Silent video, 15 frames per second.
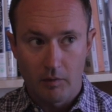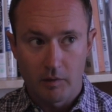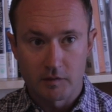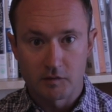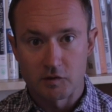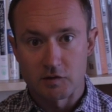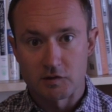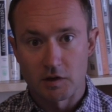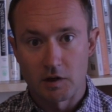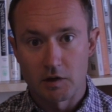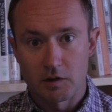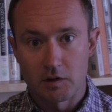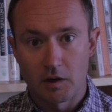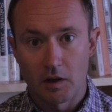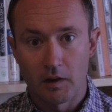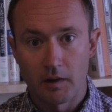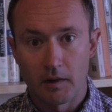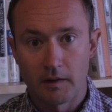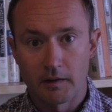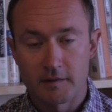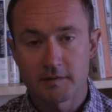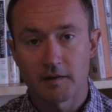is just an
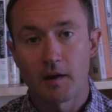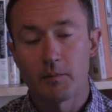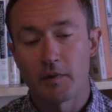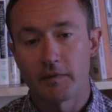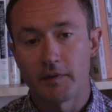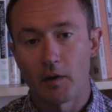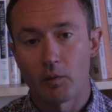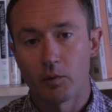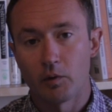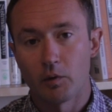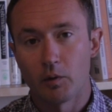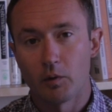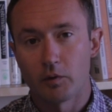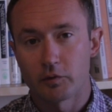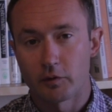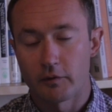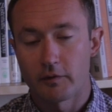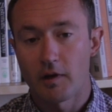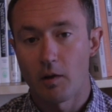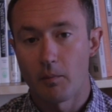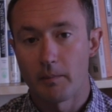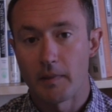assignment that will sort of
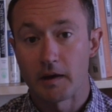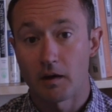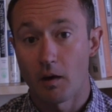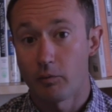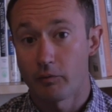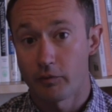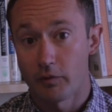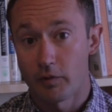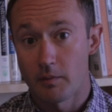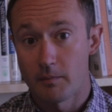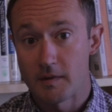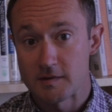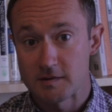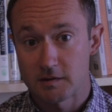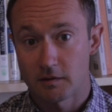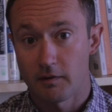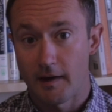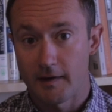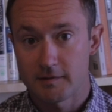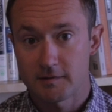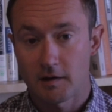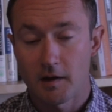help make up for the missed
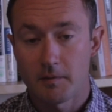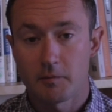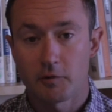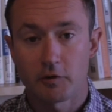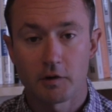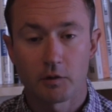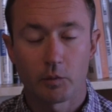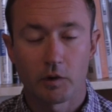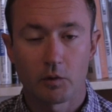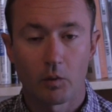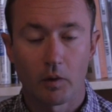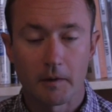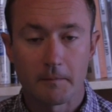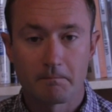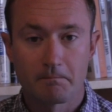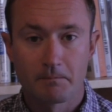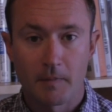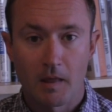class time during week 1.